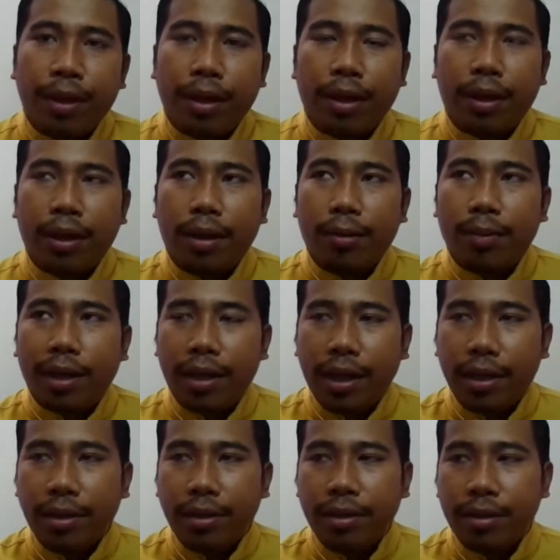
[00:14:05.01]
But
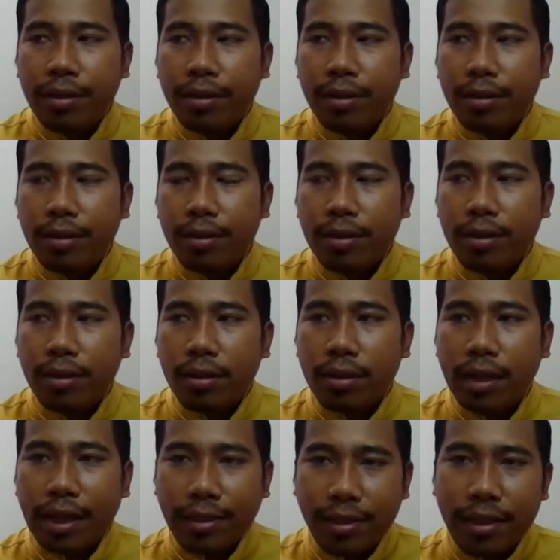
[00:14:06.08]
then,
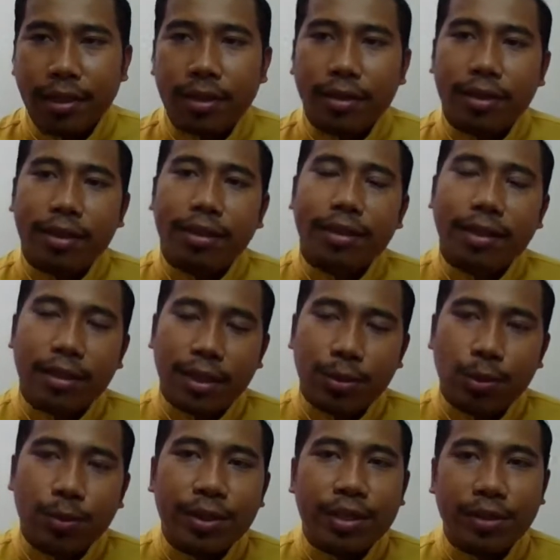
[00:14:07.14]
like I said lah, the
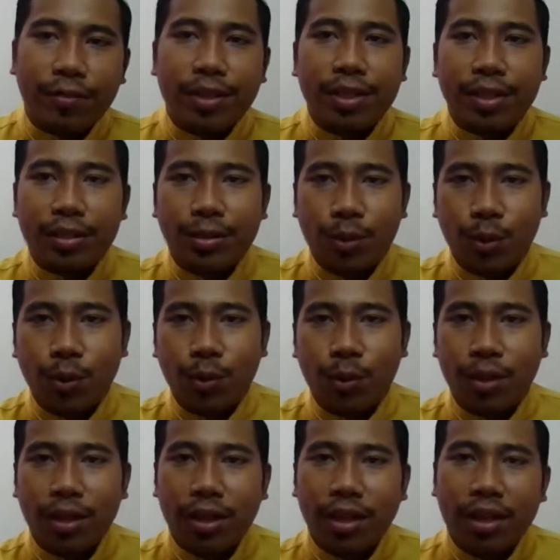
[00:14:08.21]
return will be 7 years.
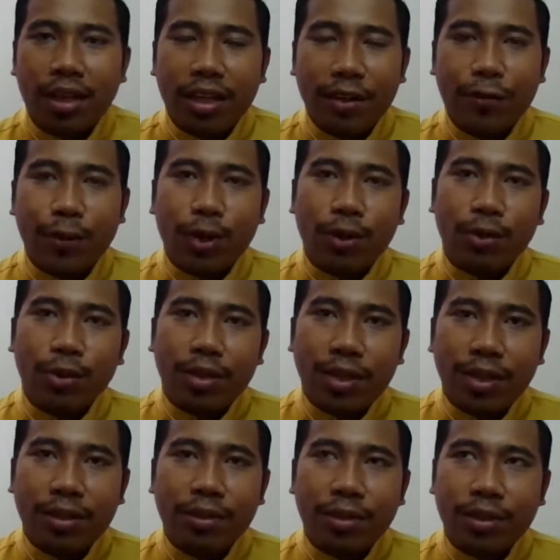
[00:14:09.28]
So if you're
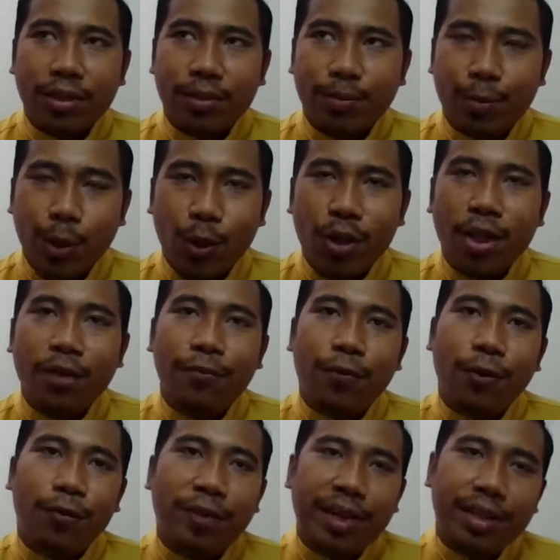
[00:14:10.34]
looking purely
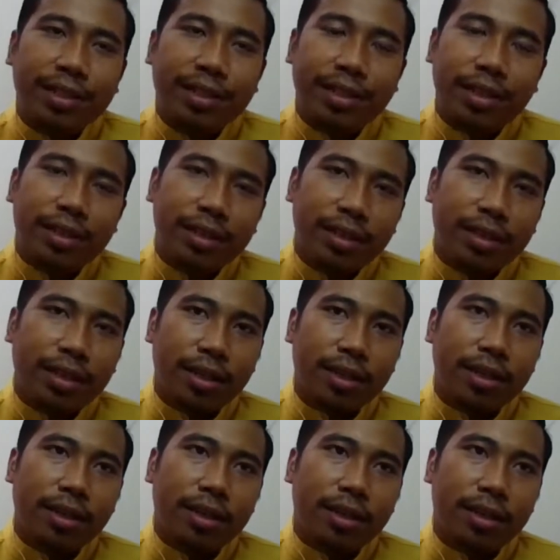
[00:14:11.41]
for financial
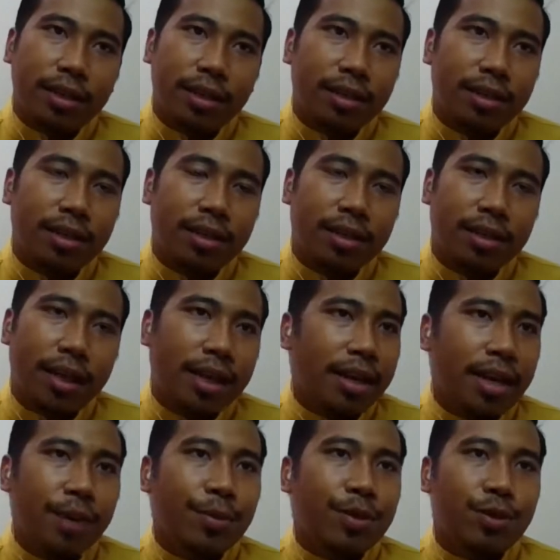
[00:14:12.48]
return,
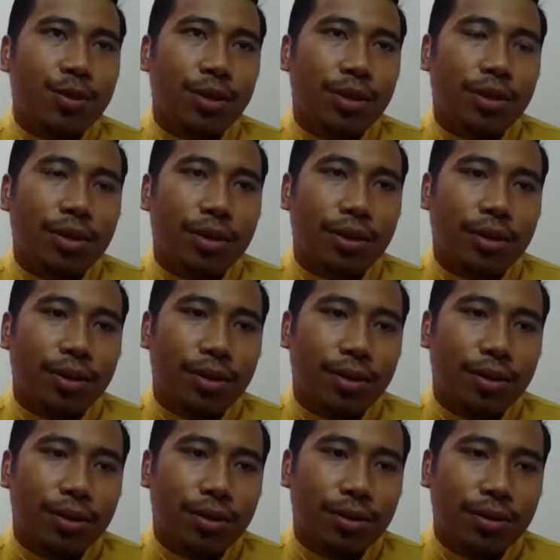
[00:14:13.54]
then NEM is not
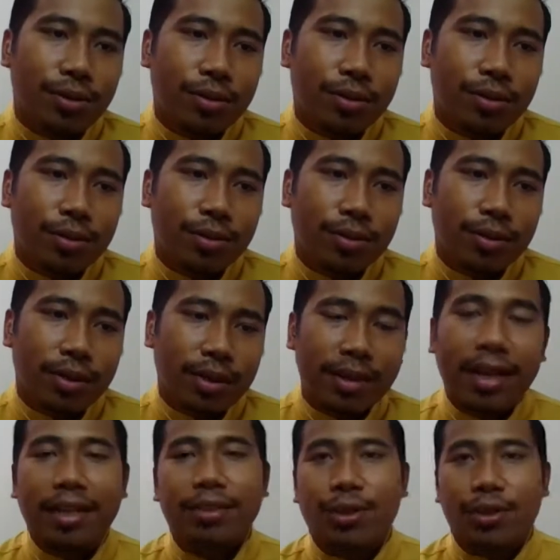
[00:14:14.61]
the
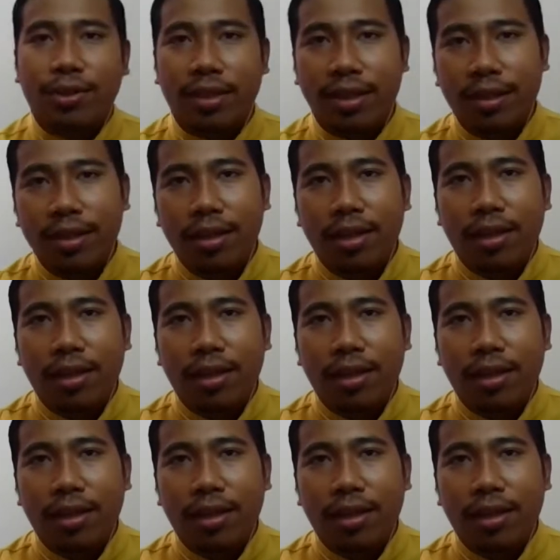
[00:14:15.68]
right choice lah.